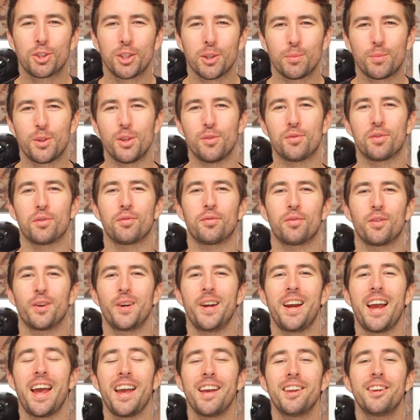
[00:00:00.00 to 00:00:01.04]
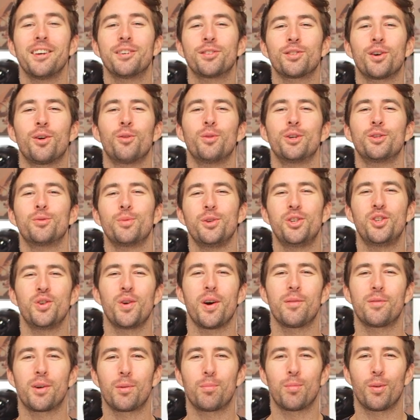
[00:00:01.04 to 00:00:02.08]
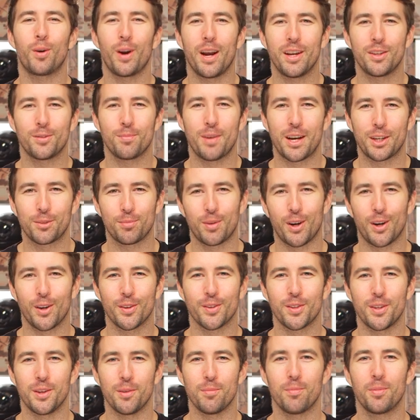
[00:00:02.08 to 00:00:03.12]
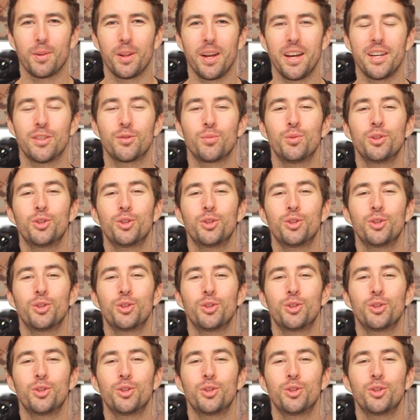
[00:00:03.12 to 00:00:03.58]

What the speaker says: ship to you for free, and as always, we do have our price match policy in place,